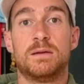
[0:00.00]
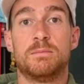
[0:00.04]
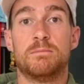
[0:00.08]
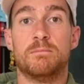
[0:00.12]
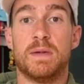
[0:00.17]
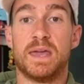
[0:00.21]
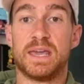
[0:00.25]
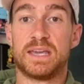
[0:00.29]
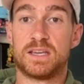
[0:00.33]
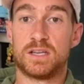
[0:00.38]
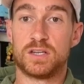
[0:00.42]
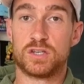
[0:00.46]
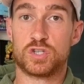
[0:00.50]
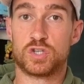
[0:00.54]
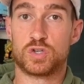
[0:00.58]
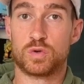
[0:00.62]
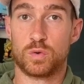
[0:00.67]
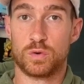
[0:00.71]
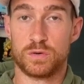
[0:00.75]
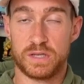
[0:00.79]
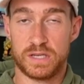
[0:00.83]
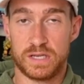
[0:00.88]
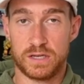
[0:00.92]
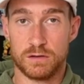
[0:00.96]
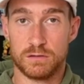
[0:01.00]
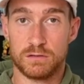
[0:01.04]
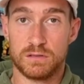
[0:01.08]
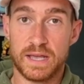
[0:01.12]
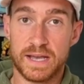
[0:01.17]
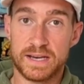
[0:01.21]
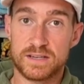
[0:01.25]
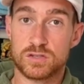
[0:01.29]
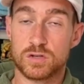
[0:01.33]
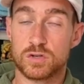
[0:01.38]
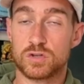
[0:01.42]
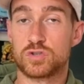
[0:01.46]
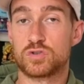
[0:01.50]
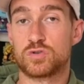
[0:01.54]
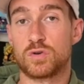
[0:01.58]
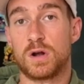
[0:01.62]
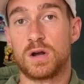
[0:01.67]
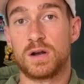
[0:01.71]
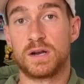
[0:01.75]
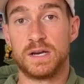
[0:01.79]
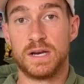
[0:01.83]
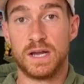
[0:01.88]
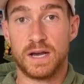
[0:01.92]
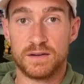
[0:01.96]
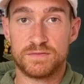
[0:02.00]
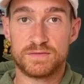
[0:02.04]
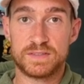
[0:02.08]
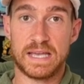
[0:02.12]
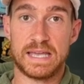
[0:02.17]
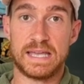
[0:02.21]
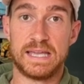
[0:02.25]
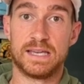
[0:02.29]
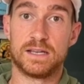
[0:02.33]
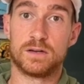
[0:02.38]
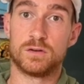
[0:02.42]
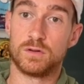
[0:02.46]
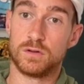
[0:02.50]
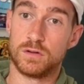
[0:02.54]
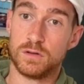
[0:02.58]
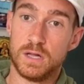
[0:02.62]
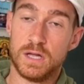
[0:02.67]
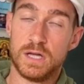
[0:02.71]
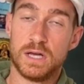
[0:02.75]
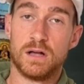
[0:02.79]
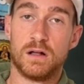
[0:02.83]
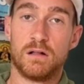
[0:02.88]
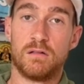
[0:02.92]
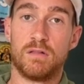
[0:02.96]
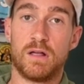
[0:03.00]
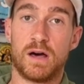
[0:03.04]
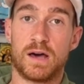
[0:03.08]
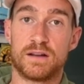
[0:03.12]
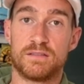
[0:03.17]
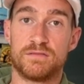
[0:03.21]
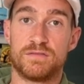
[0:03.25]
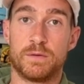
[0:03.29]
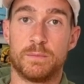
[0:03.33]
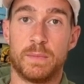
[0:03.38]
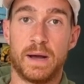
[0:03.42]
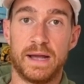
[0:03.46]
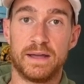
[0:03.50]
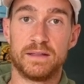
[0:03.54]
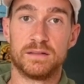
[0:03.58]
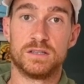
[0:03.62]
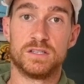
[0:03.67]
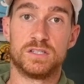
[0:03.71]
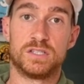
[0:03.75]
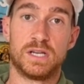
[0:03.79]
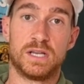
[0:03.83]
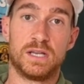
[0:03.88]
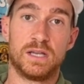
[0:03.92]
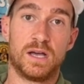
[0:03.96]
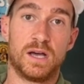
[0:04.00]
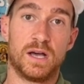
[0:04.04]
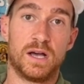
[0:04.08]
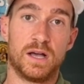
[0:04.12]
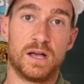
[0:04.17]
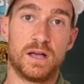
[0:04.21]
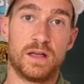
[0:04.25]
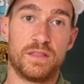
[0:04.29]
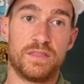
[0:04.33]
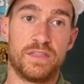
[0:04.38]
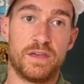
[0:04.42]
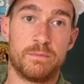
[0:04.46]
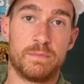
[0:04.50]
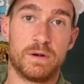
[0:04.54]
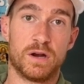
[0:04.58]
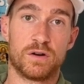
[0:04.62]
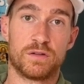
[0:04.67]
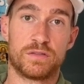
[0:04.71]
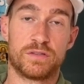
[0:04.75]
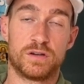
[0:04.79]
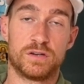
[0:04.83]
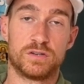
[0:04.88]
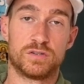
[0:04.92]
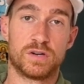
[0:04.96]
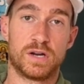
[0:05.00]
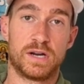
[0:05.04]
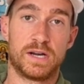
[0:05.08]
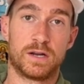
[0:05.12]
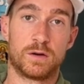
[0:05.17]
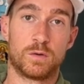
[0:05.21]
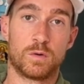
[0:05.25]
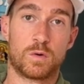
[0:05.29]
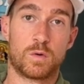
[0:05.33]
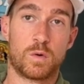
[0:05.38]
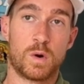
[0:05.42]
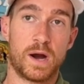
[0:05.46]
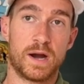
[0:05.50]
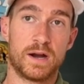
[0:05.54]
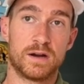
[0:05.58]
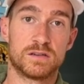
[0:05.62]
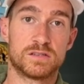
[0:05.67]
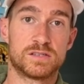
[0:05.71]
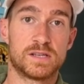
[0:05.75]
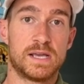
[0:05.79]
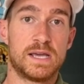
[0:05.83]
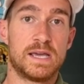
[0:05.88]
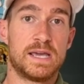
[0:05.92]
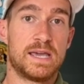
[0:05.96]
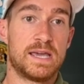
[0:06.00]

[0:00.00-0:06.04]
making sure that your legs are strong enough to handle a lot of the mileage that marathon training requires,